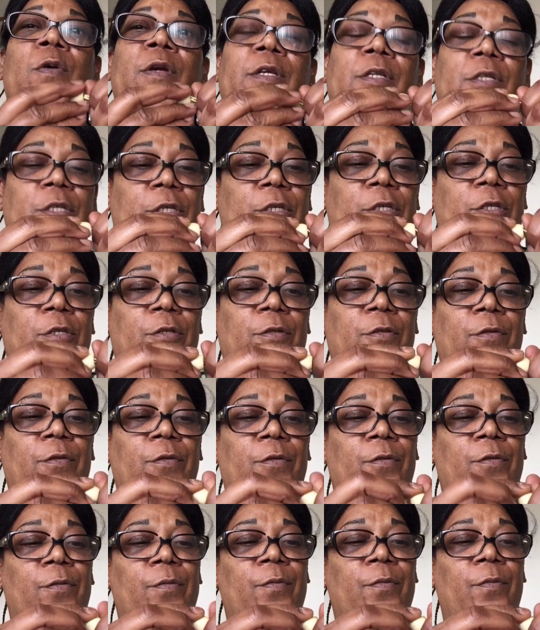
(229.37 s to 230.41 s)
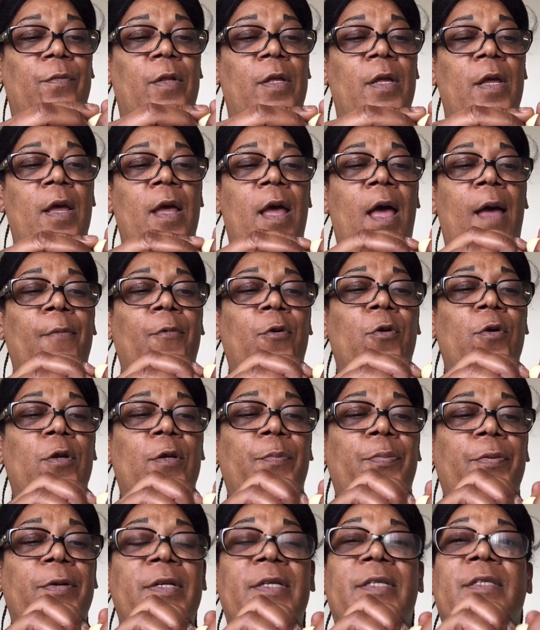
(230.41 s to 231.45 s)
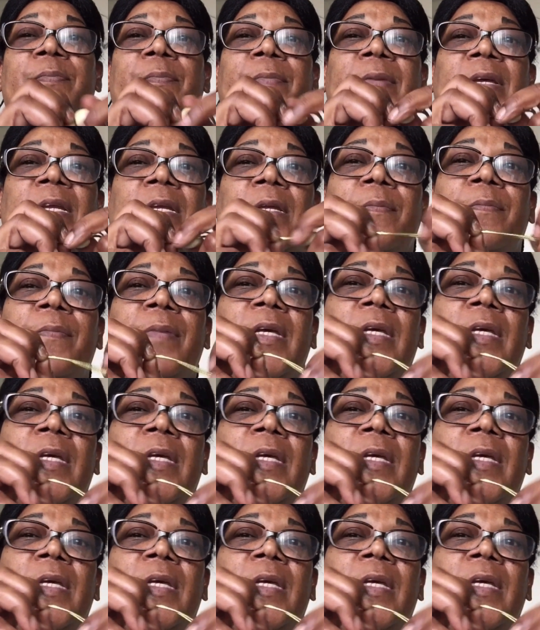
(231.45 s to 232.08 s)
going to do. I'm going to put as many